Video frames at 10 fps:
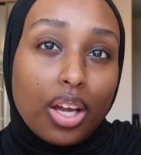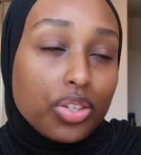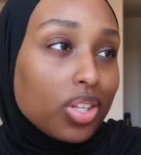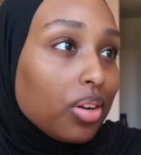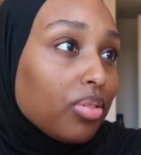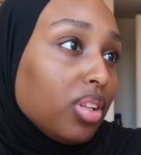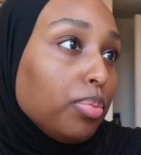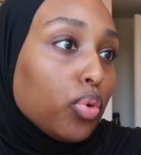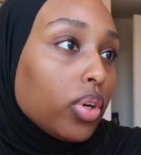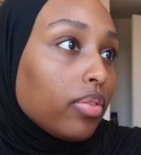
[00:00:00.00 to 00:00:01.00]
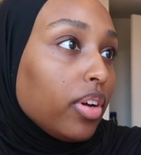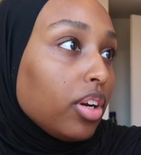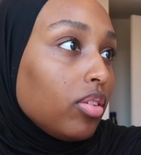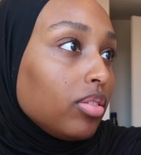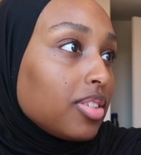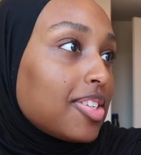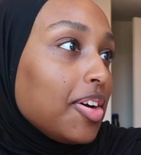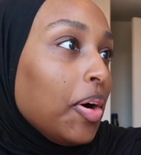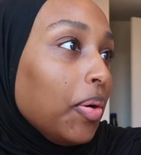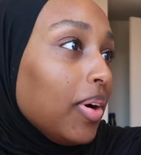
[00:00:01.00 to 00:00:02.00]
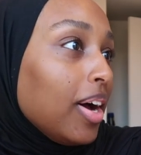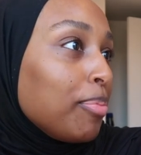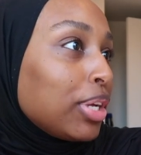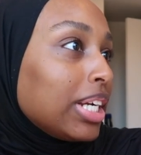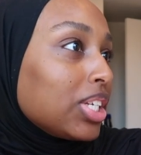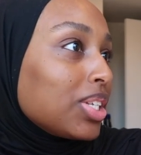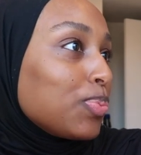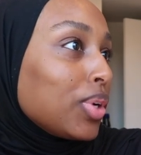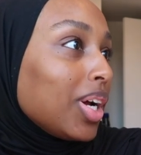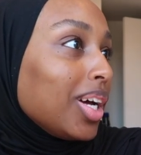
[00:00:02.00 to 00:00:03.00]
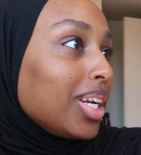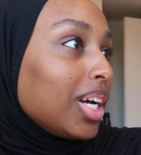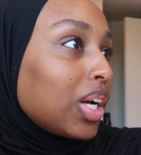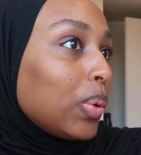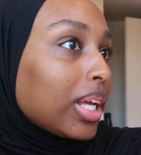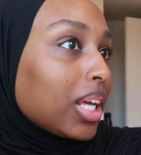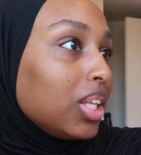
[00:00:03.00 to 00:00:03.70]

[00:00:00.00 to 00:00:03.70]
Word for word: I just get really bored if I don't. So I'm gonna just put on a quick